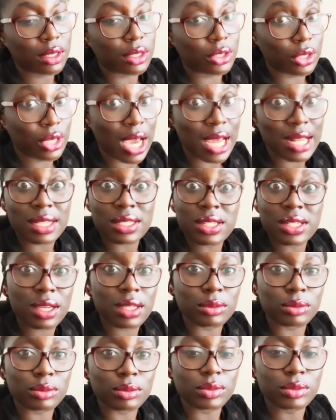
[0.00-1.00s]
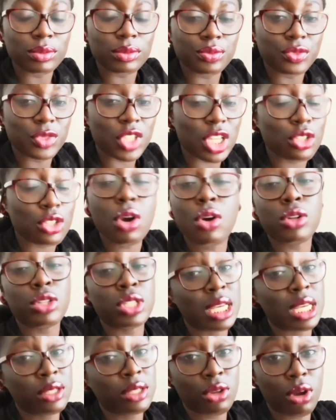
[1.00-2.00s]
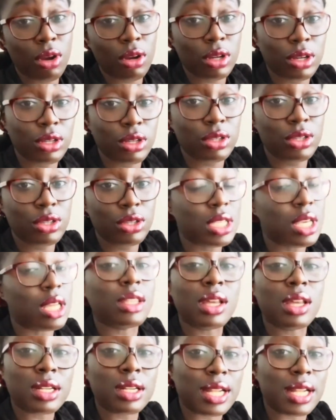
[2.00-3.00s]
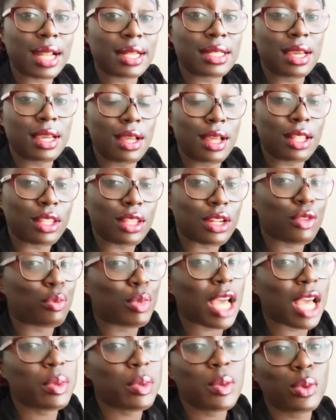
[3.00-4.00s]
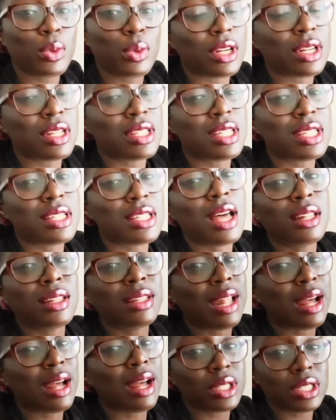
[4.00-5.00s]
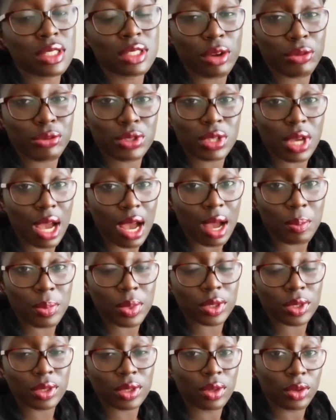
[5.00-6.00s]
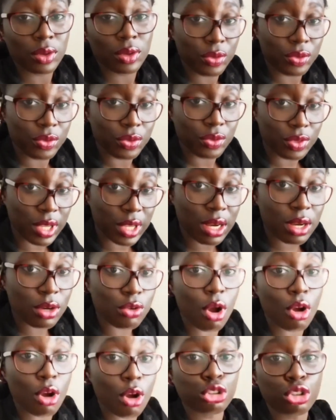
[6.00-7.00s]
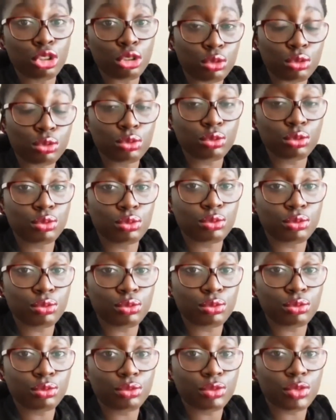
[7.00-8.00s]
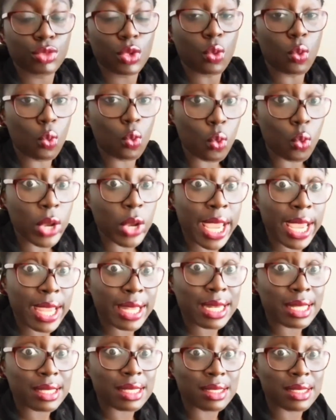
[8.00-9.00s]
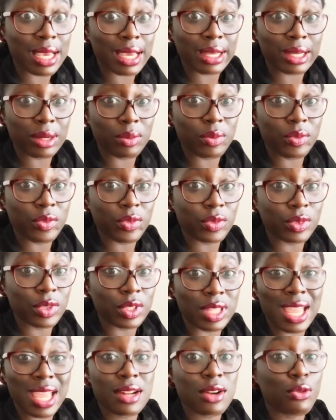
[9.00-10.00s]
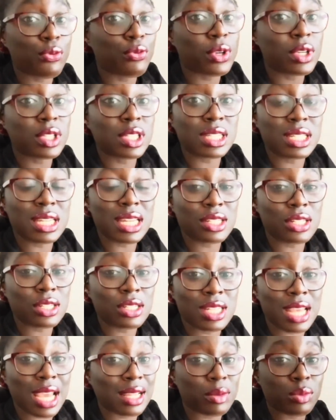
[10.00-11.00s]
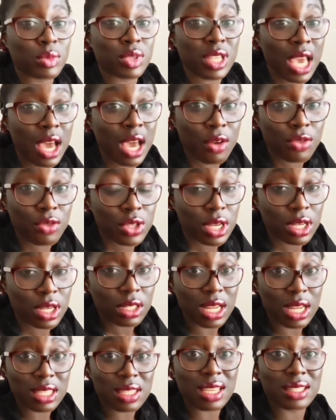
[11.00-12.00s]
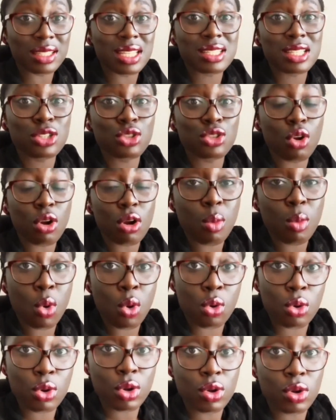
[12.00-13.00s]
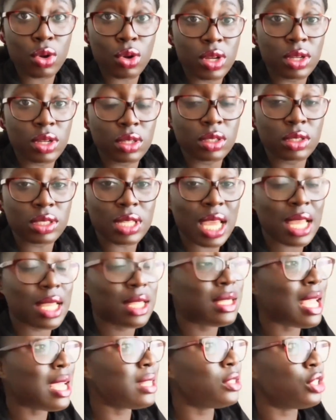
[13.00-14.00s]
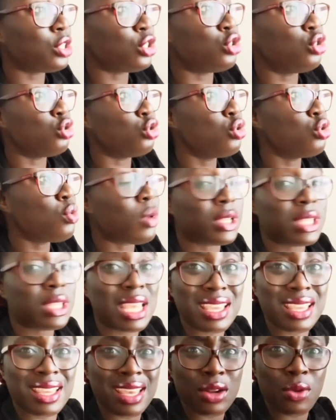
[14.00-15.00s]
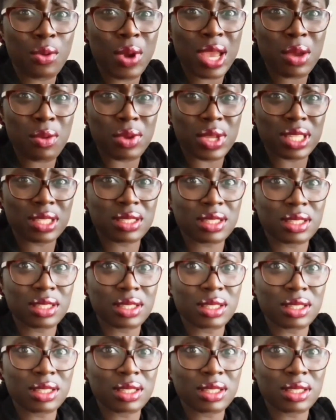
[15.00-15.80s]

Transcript: you gotta check them. Just go on TikTok. You see a lot of that. A lot of black people that are just allowing stuff to happen. They're wrong too. We need to check them. They don't feel the need to check themselves. They think this is normal. They they just do what they can get away with.